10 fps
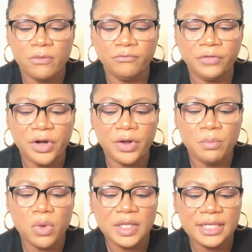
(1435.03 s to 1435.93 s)
very
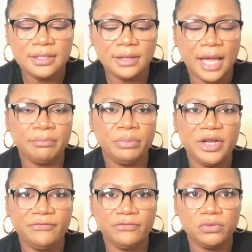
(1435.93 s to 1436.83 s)
modern and
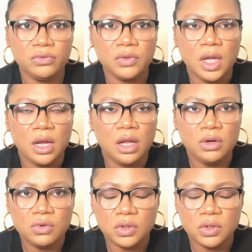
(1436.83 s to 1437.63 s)
playful look.